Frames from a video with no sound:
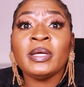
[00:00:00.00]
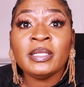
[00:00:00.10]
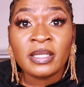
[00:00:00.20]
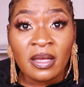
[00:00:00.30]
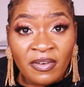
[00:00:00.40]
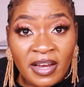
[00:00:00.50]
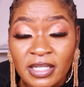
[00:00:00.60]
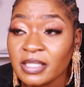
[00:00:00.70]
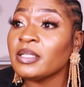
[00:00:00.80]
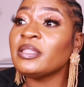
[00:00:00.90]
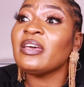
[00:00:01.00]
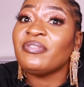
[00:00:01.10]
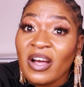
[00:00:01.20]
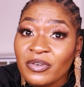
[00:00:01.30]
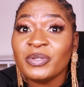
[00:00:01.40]
Where did they find it? They
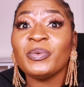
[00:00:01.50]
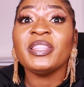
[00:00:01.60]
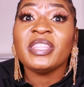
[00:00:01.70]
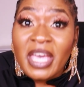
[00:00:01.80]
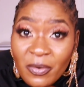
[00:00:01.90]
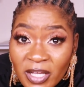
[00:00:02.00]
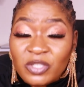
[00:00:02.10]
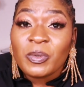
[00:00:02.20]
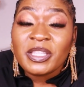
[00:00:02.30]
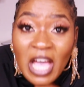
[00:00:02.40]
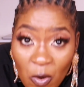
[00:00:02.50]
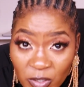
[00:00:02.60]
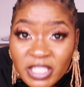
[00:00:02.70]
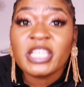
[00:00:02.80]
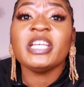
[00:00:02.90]
found it when they were doing that
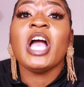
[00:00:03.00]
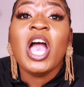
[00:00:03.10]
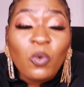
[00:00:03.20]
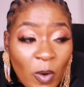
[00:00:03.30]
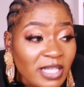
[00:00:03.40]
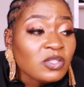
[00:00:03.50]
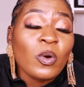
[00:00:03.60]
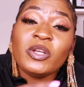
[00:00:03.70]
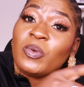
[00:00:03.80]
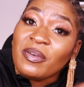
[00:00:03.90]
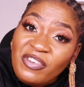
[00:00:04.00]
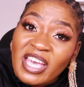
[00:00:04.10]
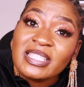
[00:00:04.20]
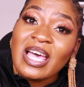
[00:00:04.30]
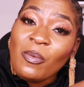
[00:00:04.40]
witching, where it's going to a
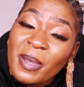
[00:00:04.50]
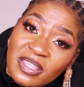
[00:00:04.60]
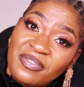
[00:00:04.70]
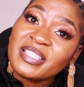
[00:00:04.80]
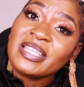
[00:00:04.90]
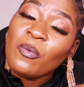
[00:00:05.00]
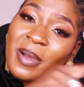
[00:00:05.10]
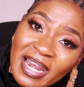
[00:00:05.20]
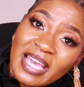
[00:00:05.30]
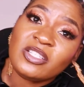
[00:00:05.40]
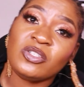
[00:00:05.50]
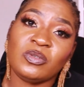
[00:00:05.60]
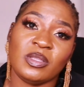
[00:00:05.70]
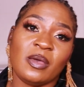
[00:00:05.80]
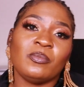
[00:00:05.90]
fake sangoma, the fake sangoma lied
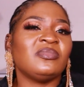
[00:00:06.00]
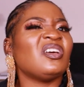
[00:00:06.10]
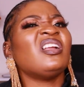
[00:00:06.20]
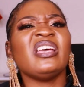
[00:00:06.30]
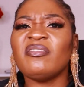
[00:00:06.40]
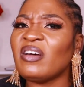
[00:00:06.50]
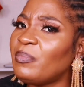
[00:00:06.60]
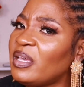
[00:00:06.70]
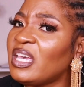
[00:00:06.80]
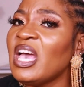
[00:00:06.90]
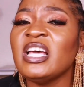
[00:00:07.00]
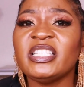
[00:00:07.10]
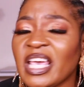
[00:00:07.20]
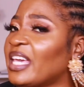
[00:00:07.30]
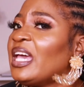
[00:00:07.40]
to them. Don't ever be
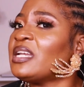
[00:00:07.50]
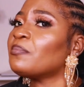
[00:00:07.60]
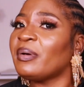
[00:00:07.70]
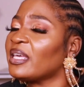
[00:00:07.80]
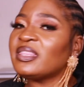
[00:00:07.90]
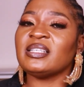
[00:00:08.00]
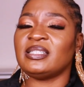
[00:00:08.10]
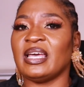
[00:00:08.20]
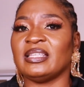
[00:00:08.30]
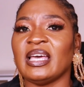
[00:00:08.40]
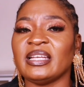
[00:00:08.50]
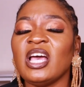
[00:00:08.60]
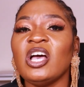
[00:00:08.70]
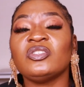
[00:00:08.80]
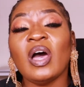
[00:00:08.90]
shaken by things like that.
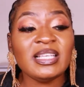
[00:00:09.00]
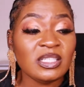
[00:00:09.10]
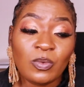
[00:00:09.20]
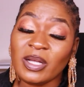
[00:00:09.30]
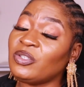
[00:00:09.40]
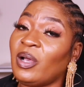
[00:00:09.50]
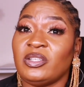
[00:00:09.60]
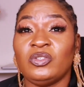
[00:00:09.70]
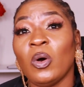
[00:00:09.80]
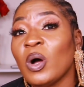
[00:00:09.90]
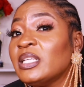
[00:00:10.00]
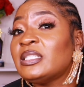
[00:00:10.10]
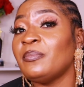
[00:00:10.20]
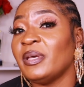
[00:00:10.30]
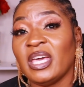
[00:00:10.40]
So I just want you guys to
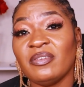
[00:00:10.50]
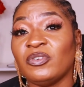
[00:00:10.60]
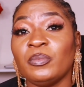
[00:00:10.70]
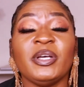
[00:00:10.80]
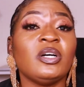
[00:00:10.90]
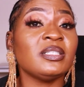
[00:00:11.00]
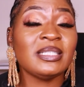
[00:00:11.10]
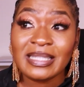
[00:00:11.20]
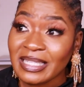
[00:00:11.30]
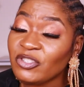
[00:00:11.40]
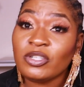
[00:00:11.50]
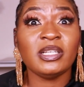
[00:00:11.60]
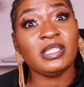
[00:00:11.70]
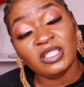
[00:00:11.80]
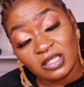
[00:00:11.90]
honestly be careful, because
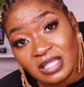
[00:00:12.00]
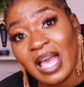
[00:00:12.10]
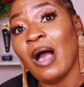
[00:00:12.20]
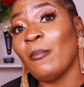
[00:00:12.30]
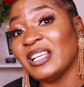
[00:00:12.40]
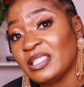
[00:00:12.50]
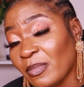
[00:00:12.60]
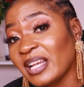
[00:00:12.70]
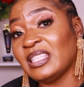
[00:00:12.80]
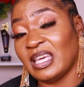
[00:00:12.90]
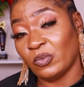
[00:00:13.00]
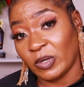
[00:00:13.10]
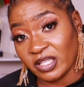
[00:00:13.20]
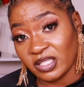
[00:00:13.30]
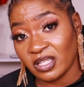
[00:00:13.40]
literally, did you see how much money that
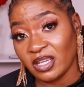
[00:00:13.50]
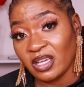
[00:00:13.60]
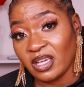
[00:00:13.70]
was?